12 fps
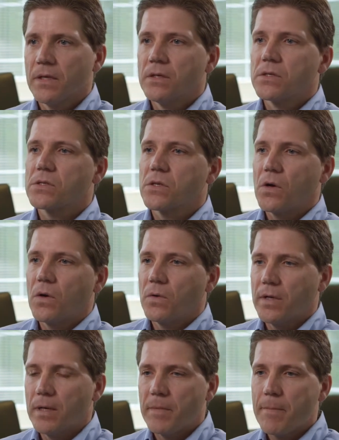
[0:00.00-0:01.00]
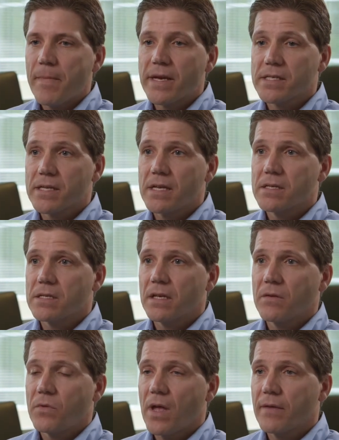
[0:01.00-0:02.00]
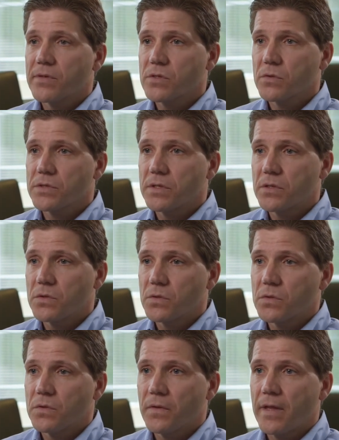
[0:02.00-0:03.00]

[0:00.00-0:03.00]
So it makes sense that if you have a sourcing tool,